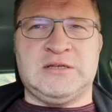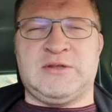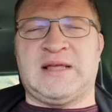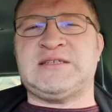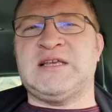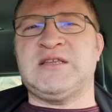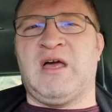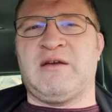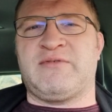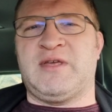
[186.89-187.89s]
So that's his
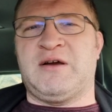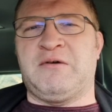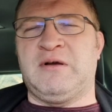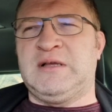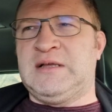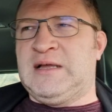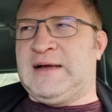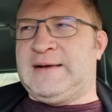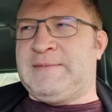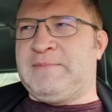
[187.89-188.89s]
life now.
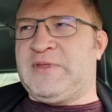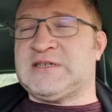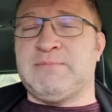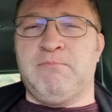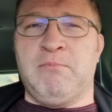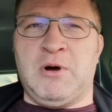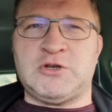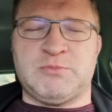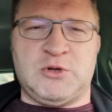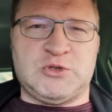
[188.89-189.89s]
There's
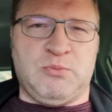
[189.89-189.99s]
much